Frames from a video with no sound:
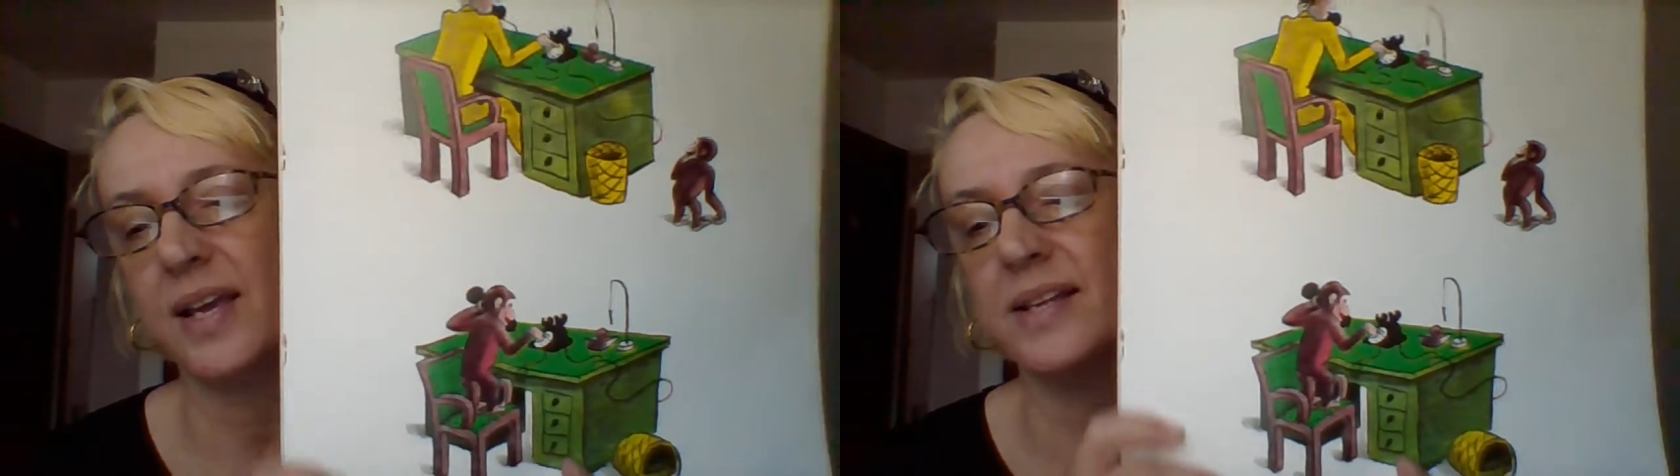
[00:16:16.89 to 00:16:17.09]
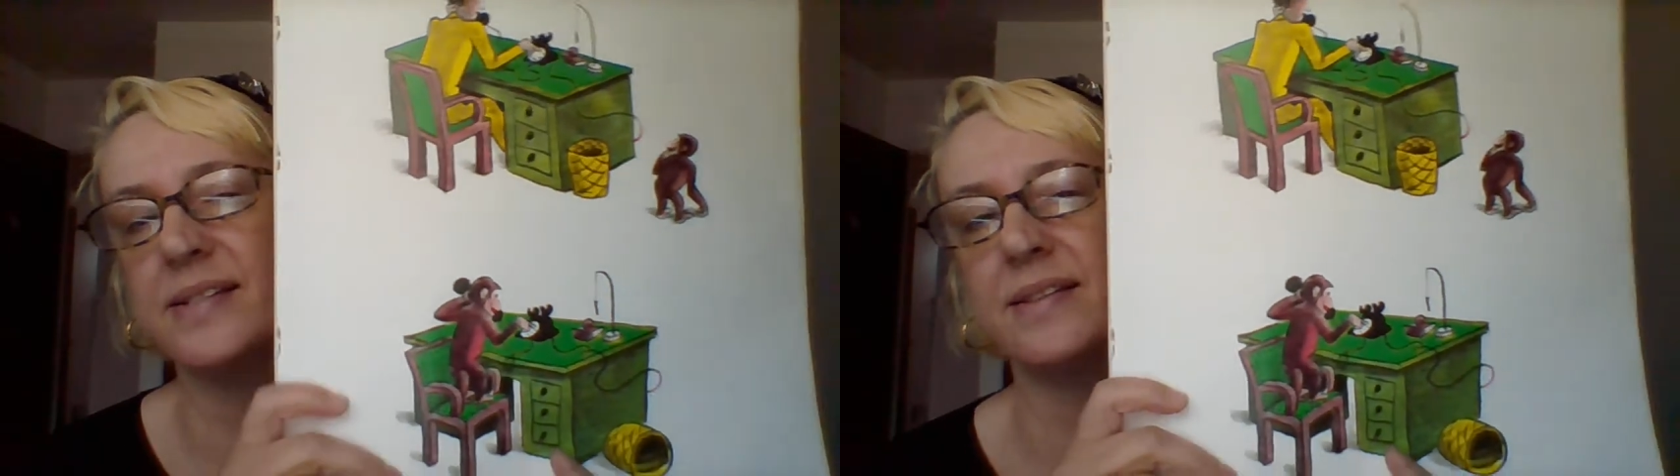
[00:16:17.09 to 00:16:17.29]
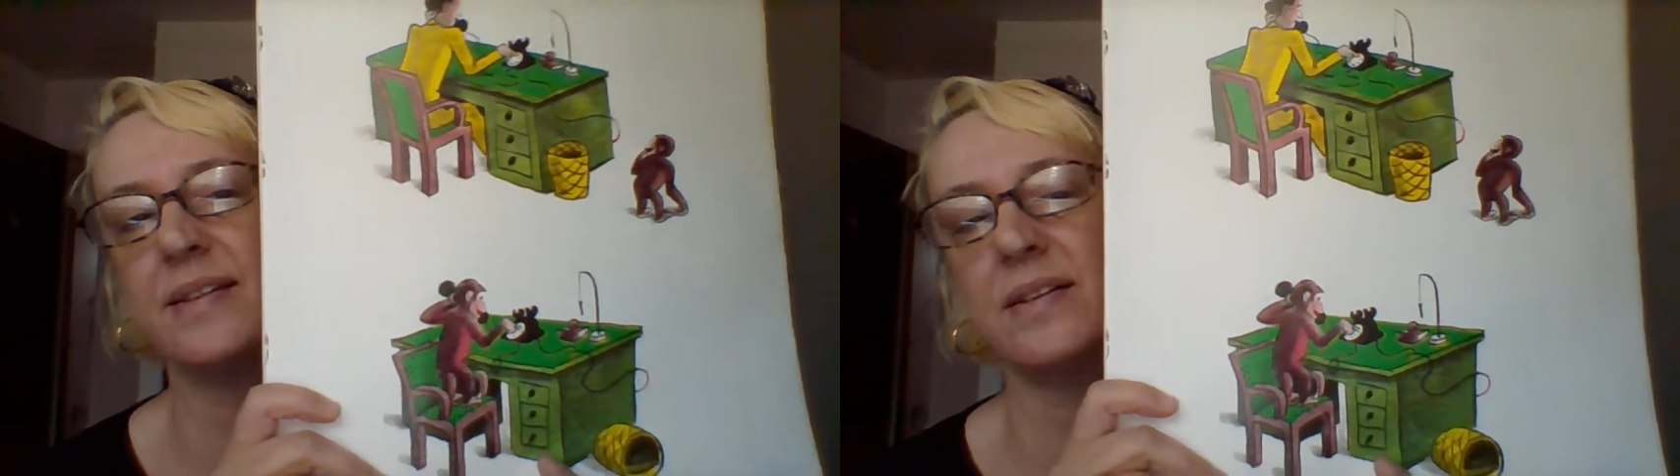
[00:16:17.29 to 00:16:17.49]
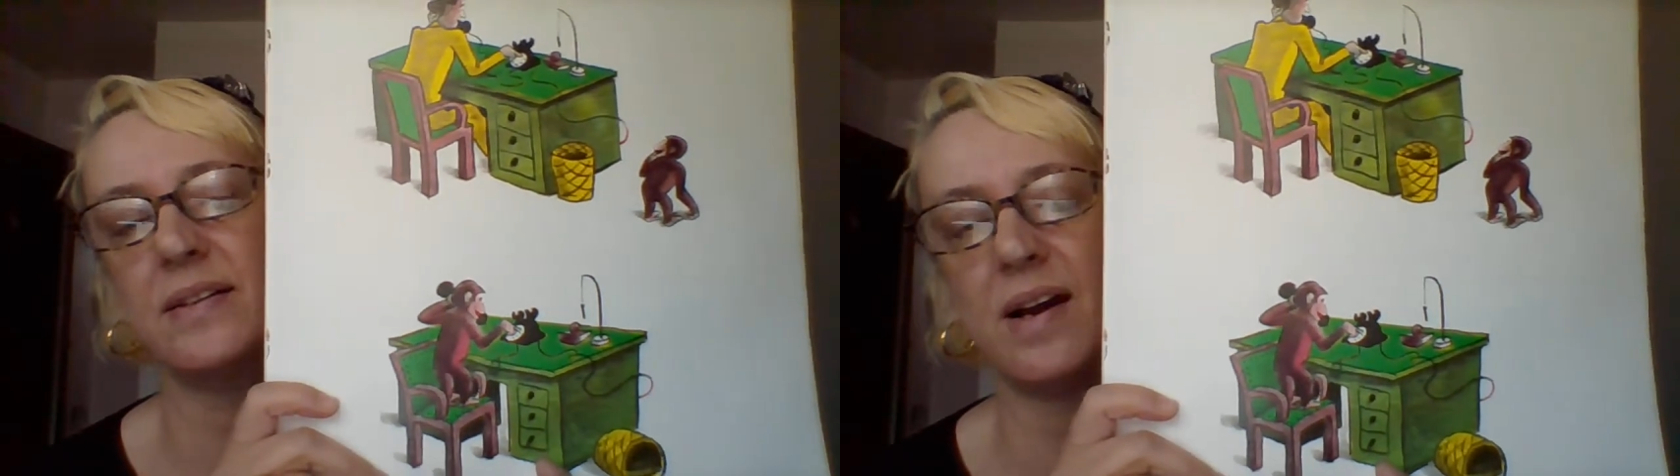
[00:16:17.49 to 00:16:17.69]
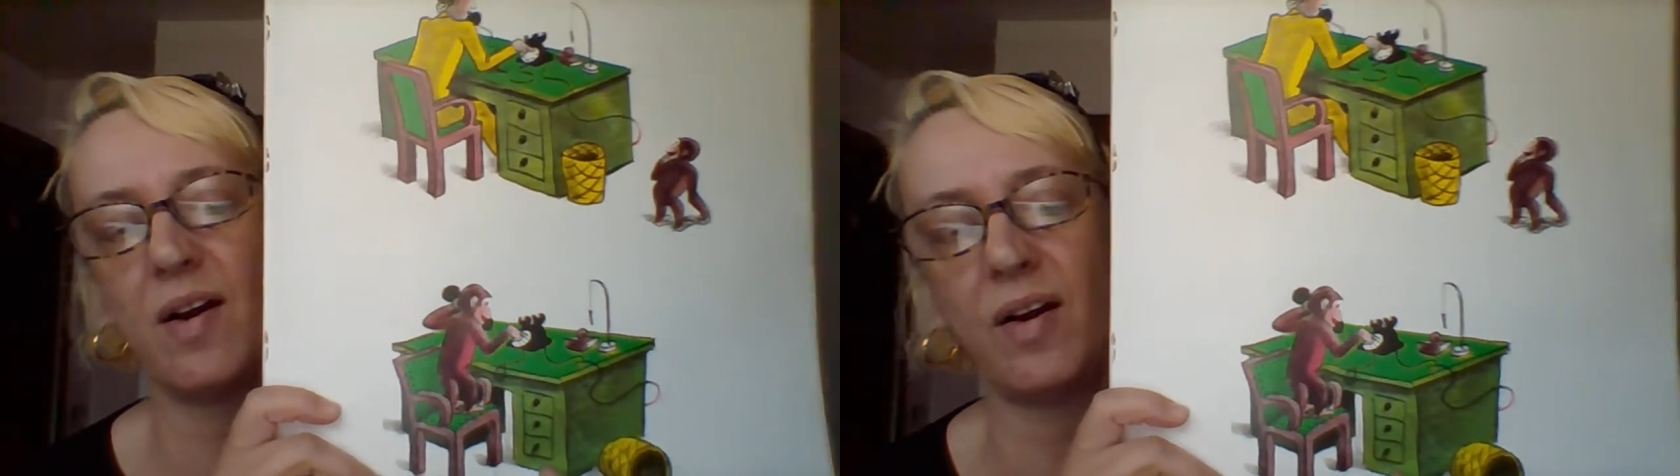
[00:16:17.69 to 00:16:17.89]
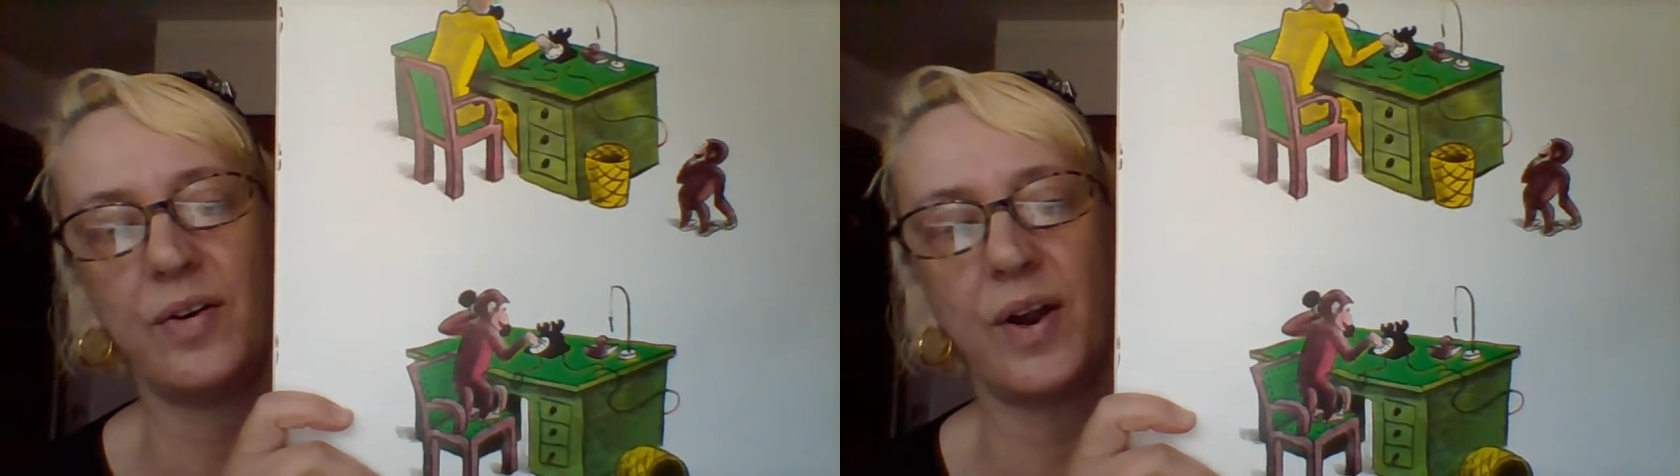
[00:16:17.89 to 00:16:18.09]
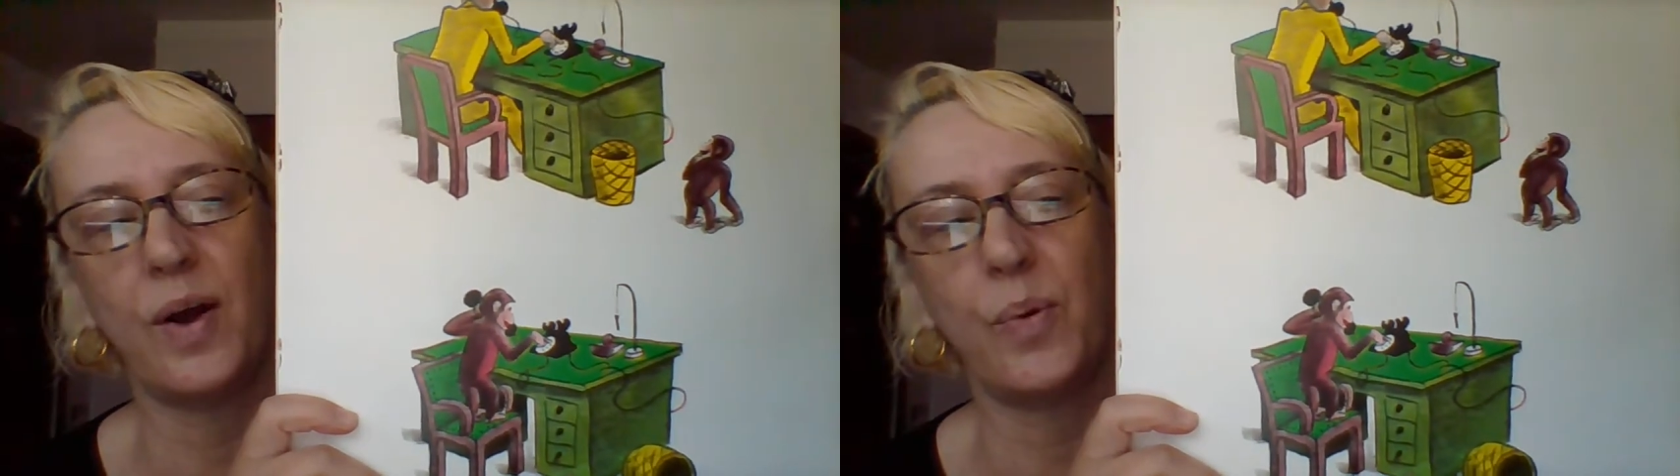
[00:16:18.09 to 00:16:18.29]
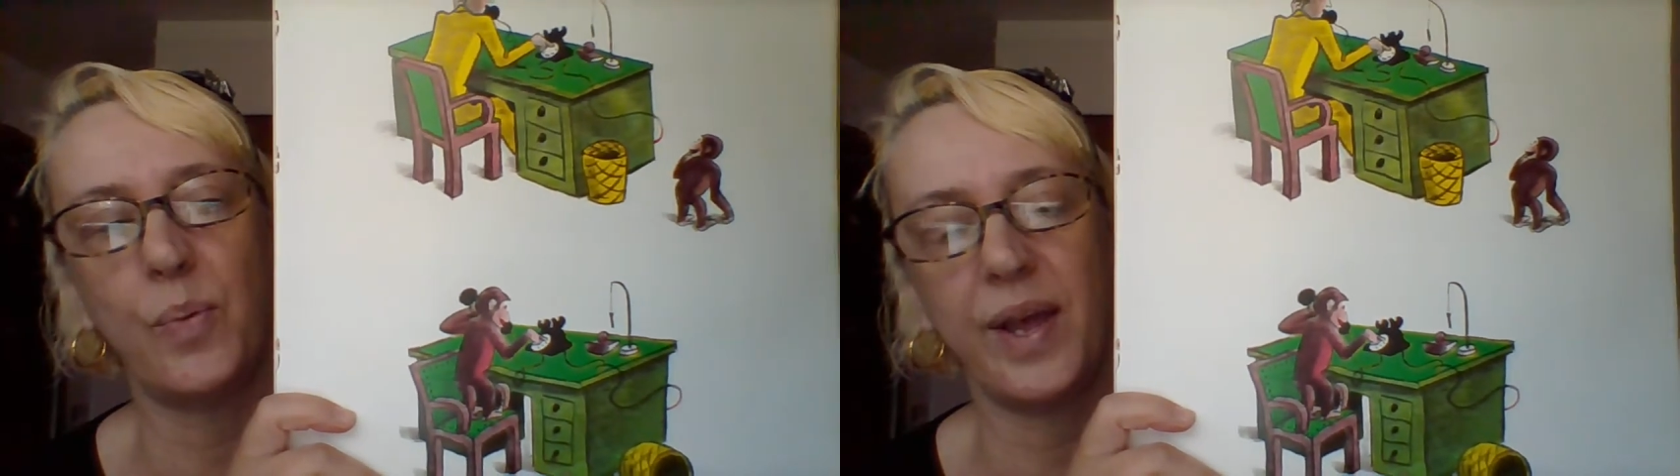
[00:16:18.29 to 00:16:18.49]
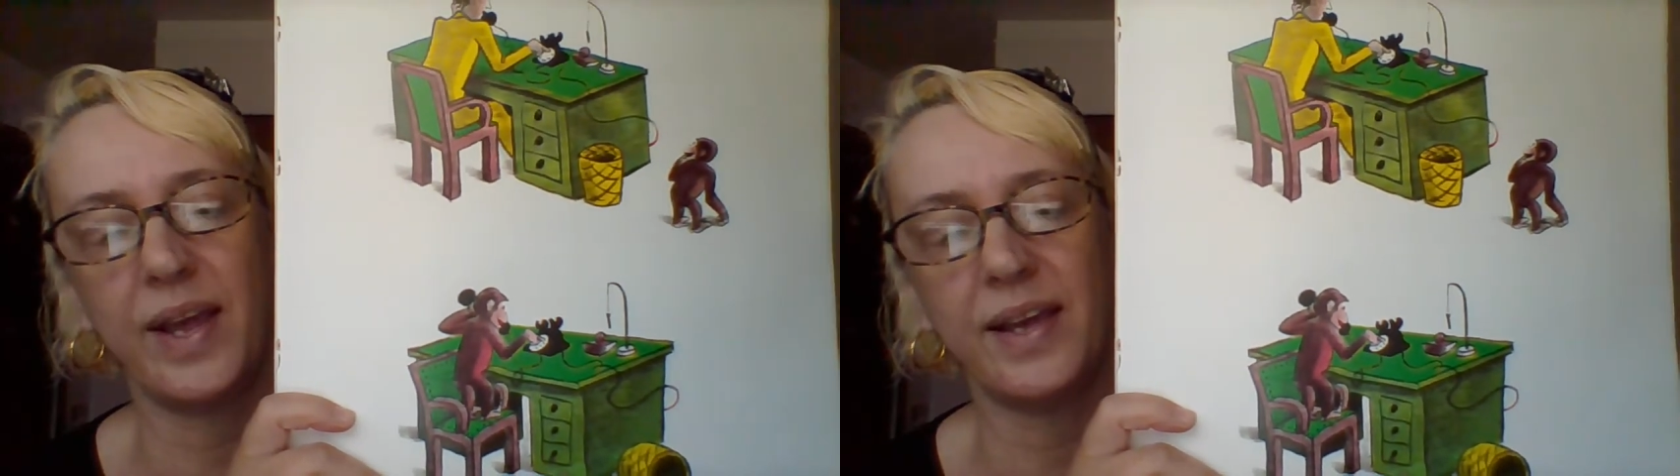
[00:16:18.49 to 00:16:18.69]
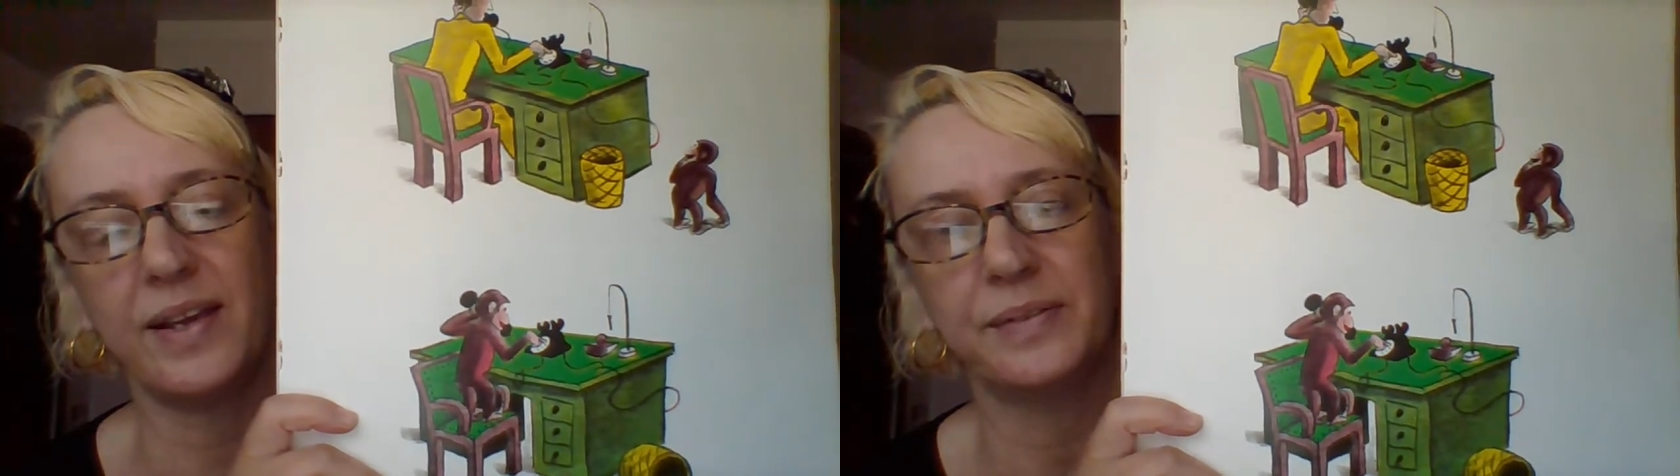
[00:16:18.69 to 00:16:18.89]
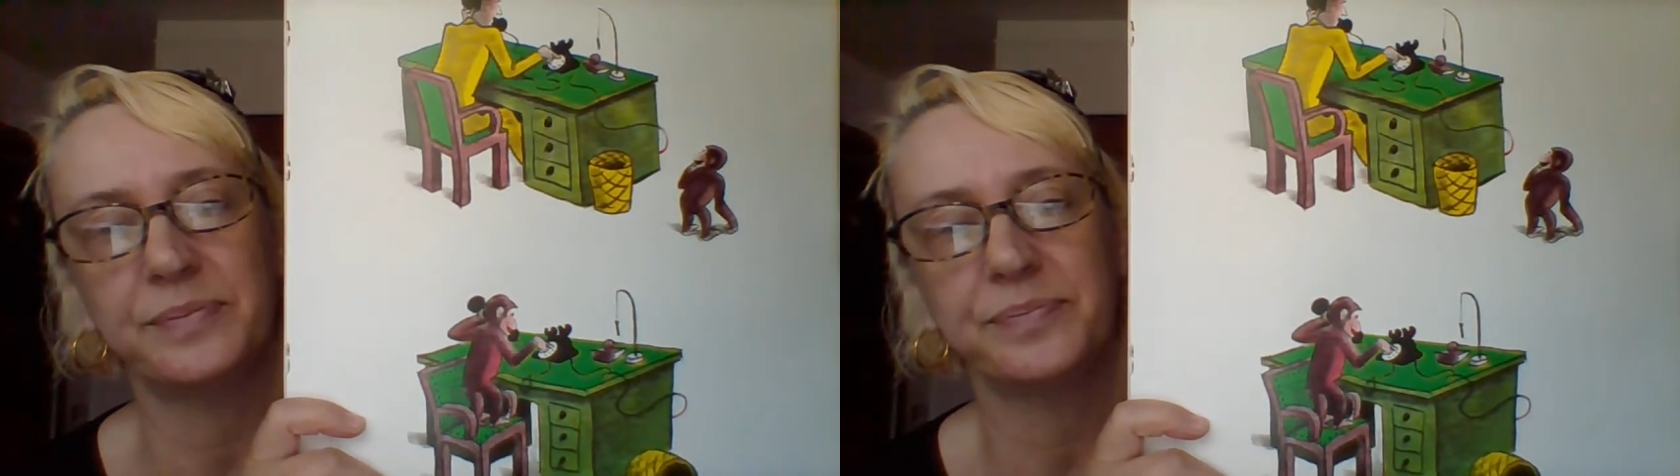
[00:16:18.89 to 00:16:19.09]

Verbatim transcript: his little heart away.